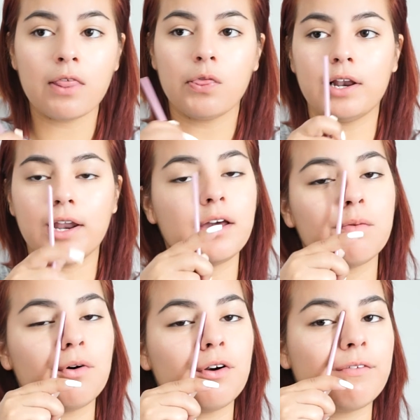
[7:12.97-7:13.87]
they like
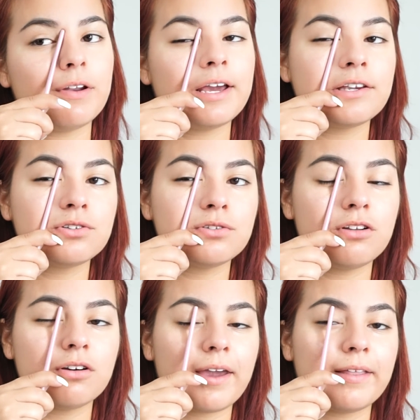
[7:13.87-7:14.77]
more of a natural
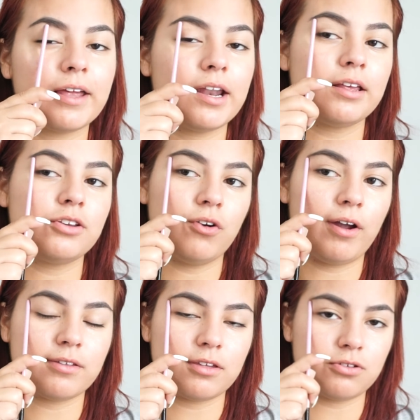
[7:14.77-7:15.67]
look, and then it
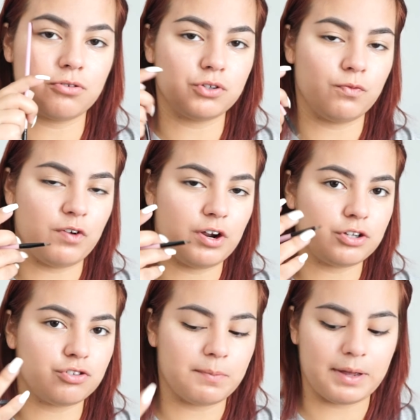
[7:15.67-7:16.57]
drags into a
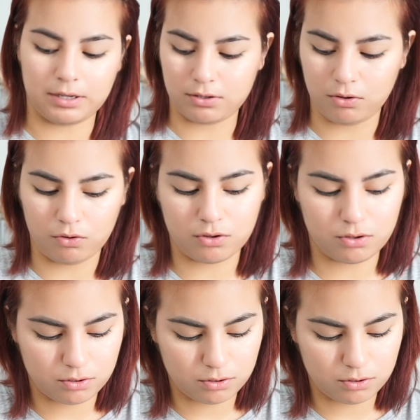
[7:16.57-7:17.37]
very dramatic look.